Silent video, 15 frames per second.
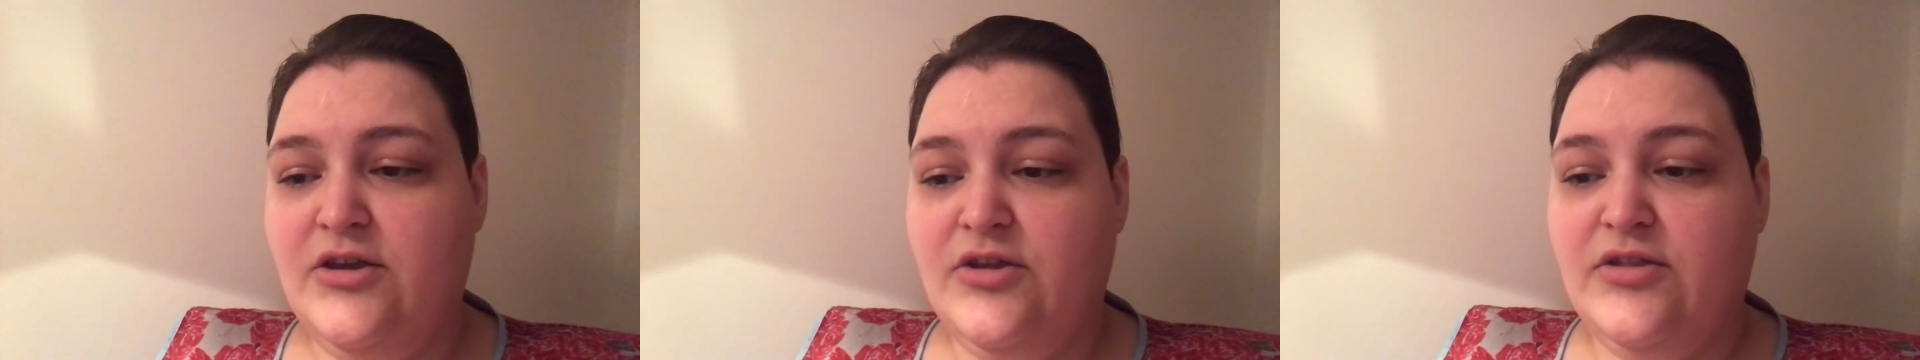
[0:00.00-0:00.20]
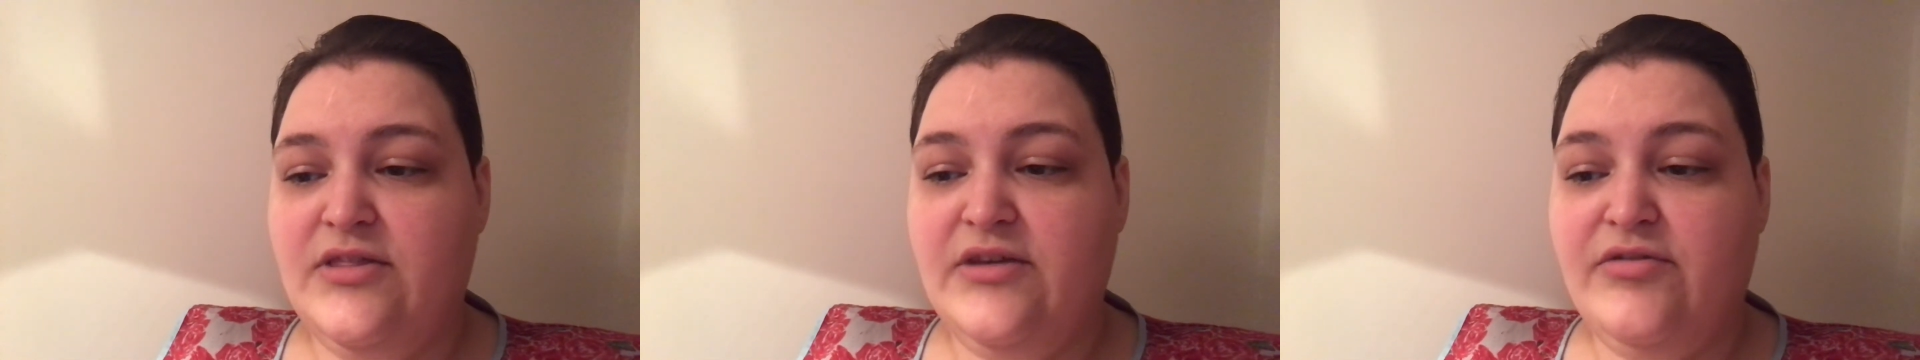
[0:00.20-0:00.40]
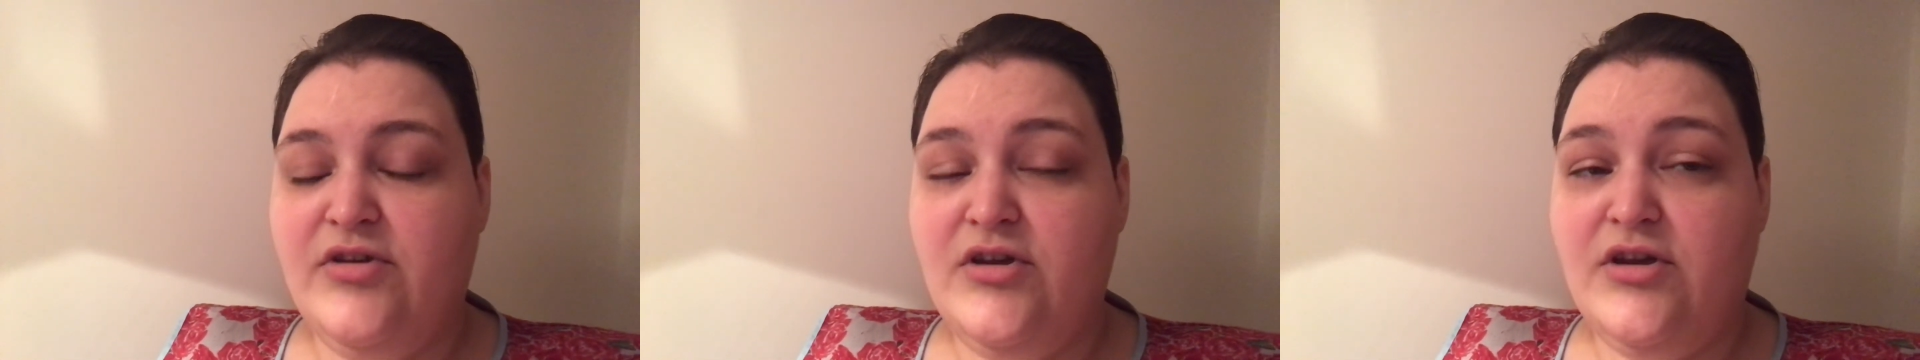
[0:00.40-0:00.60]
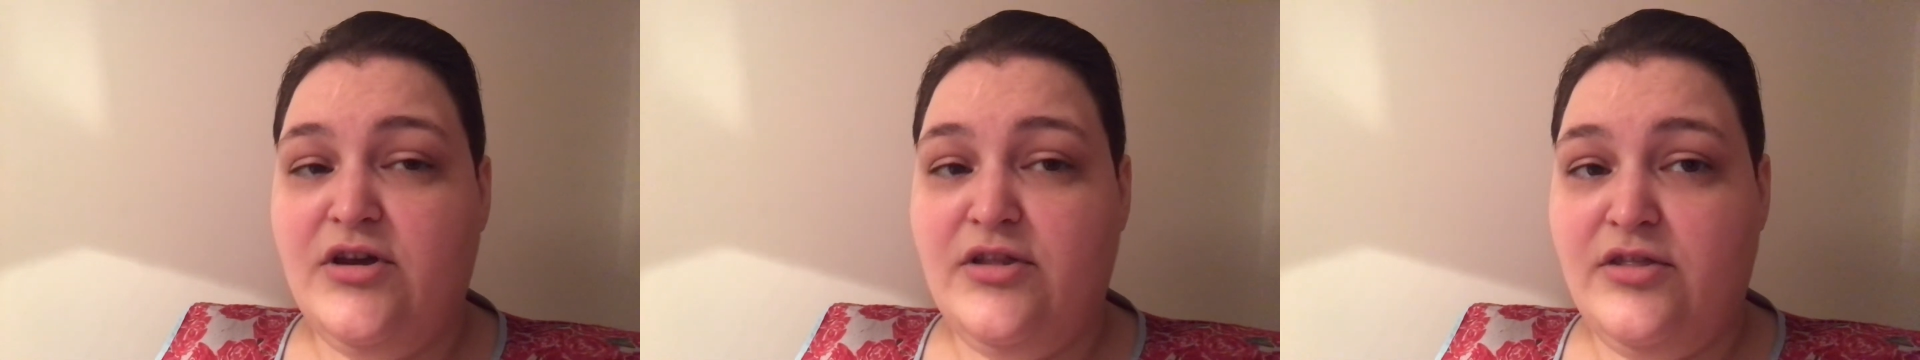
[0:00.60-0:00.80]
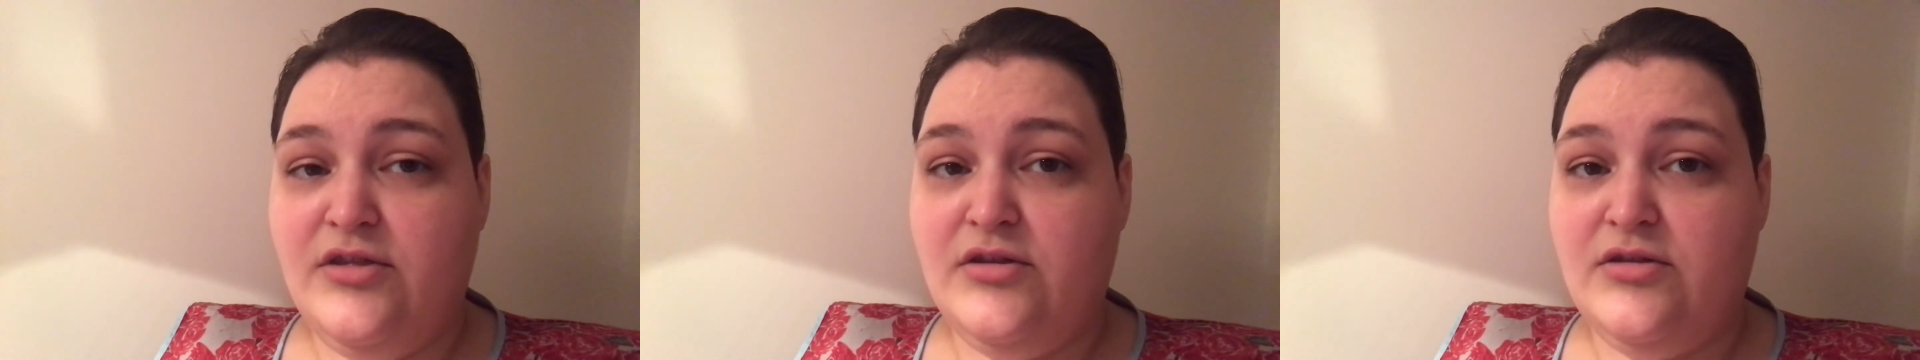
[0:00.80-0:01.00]
There are
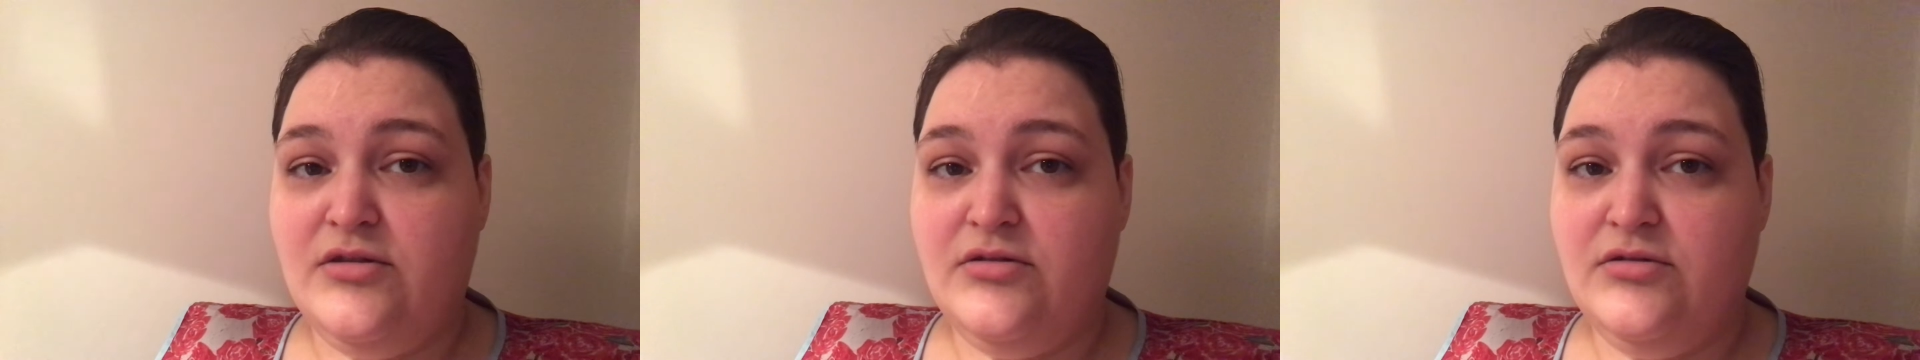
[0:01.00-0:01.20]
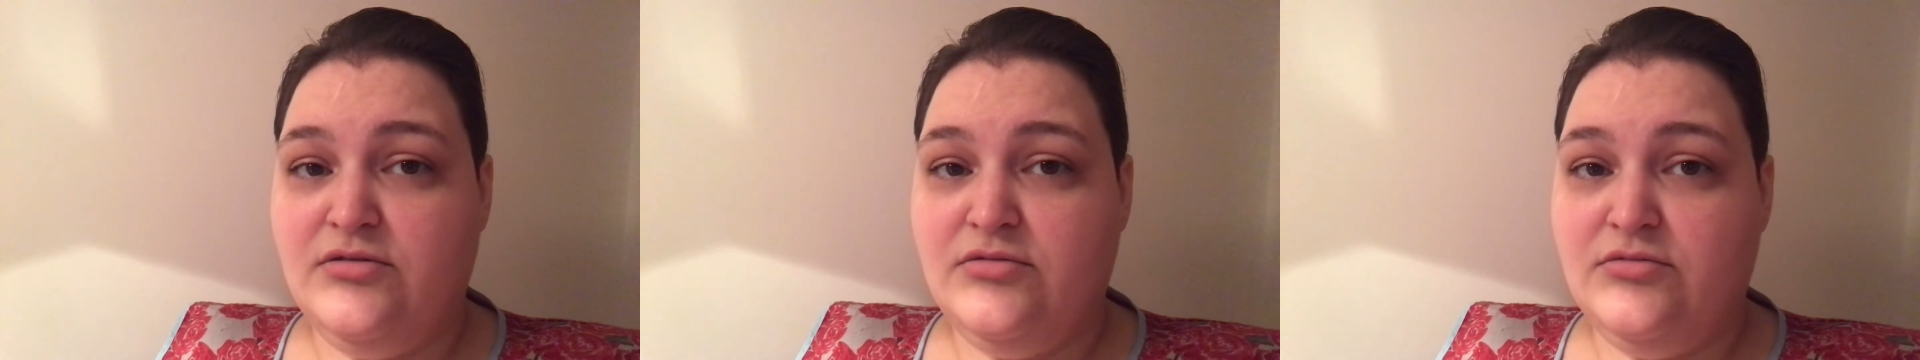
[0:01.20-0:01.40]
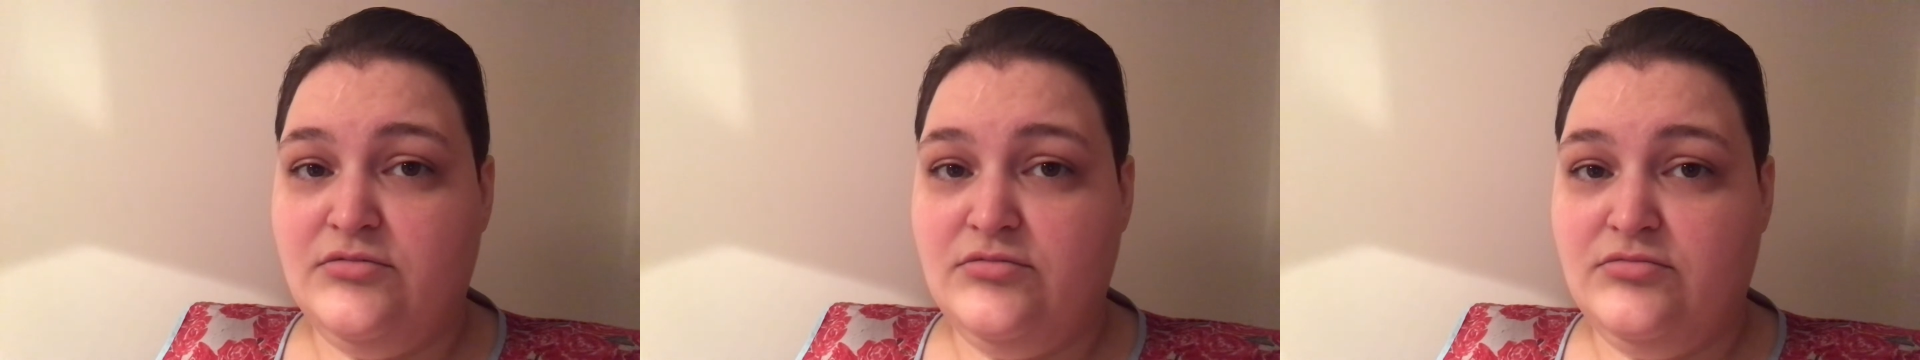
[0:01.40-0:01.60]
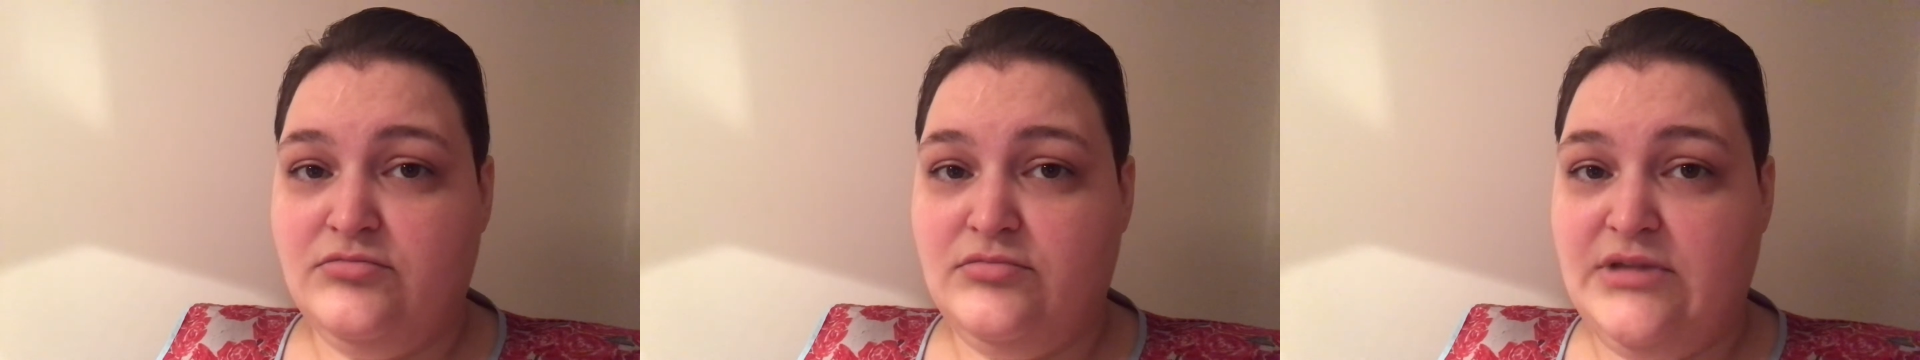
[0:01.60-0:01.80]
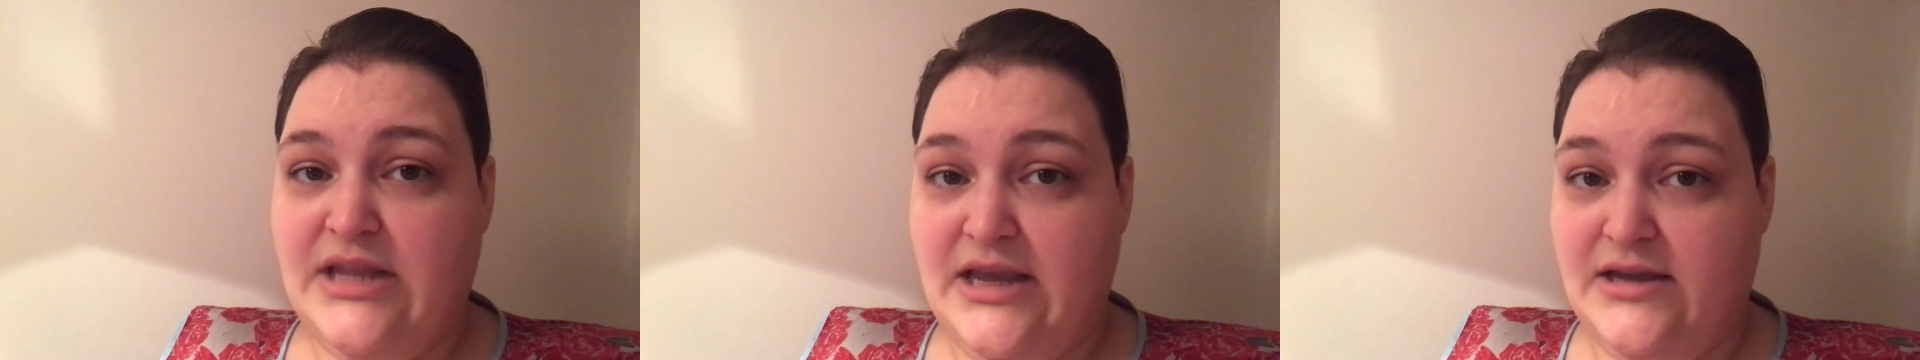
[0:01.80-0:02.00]
other
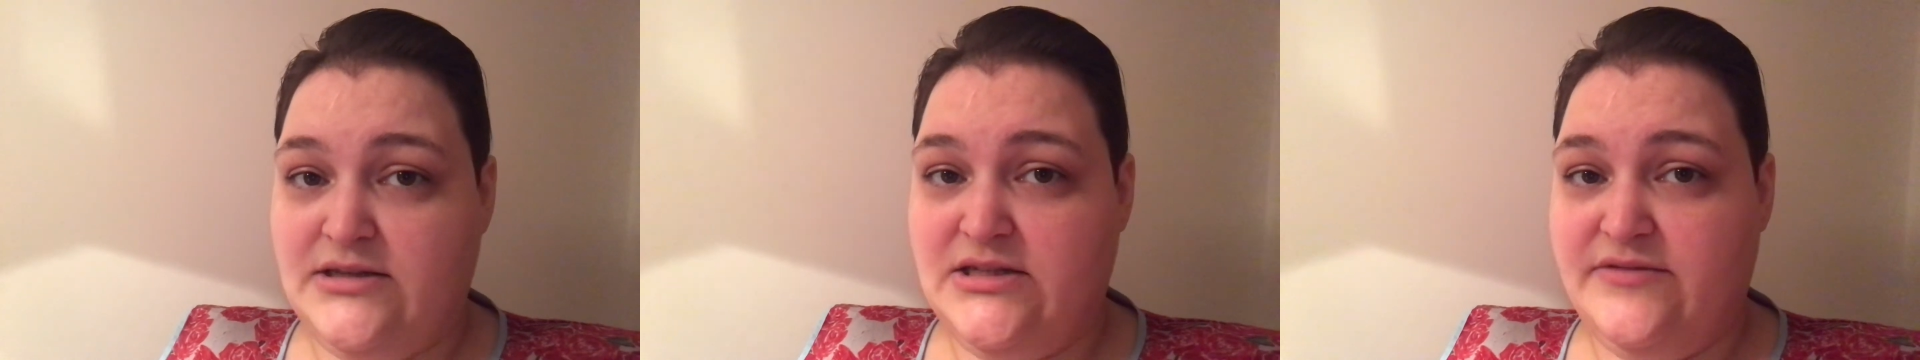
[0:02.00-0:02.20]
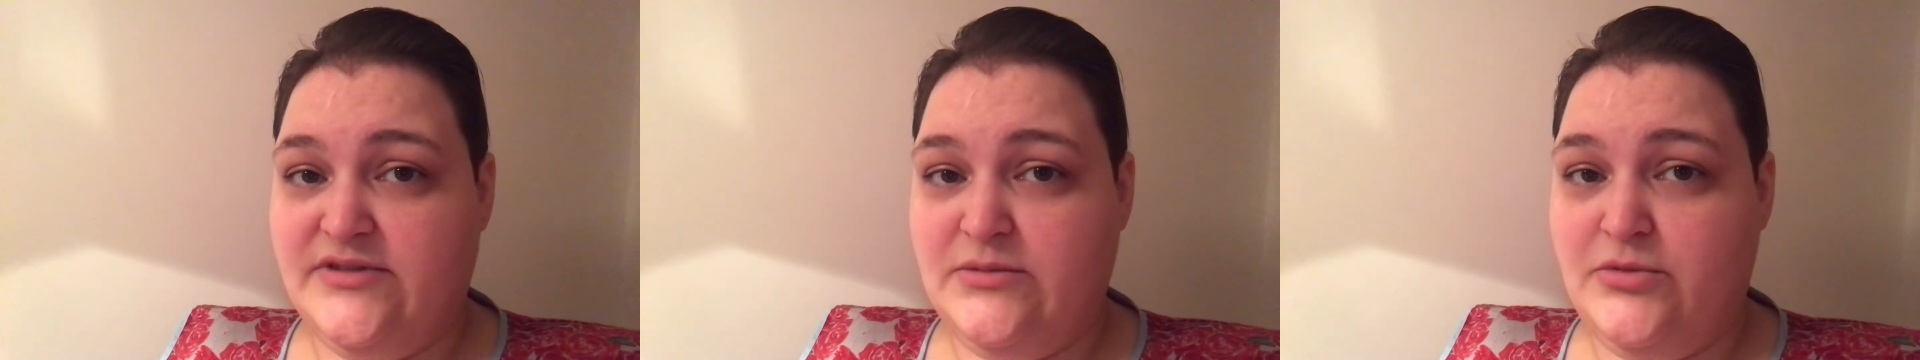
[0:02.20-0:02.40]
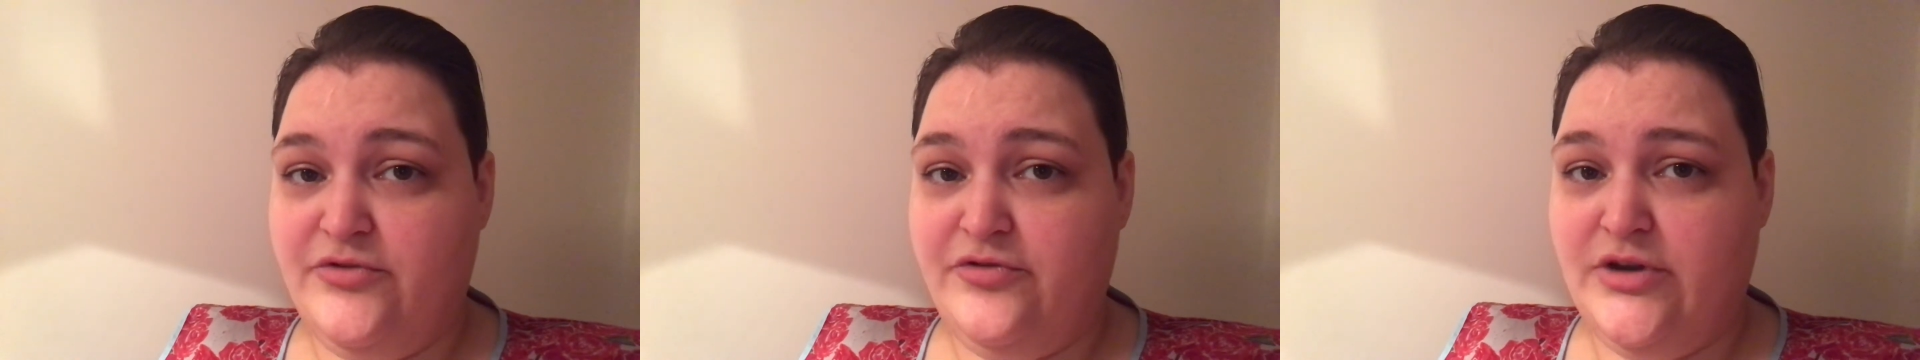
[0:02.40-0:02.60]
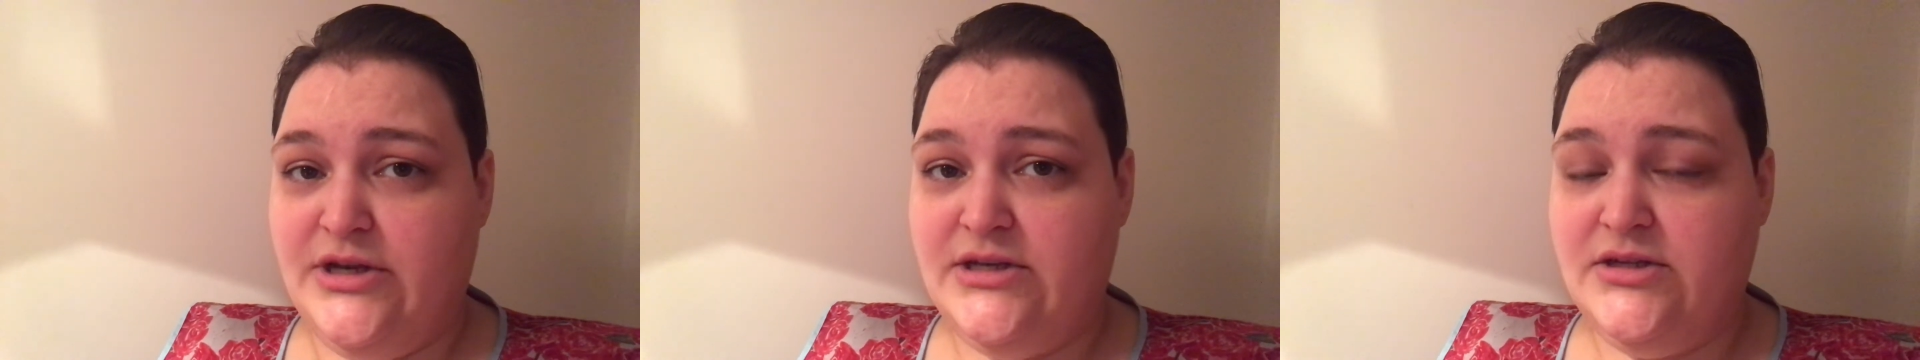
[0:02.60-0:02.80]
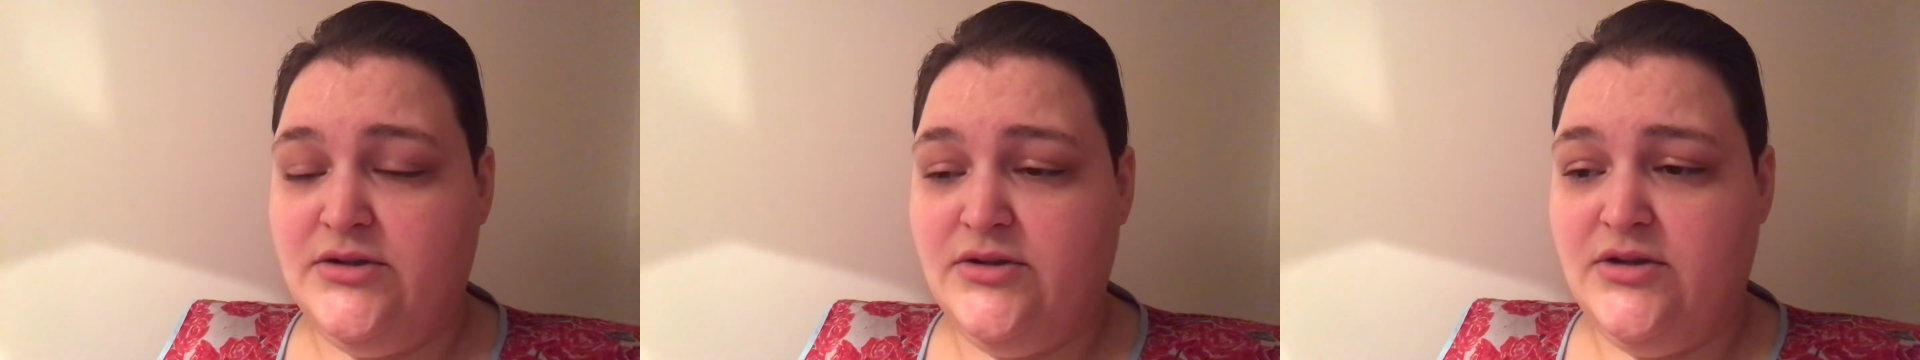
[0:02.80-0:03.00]
negatives, I'm afraid.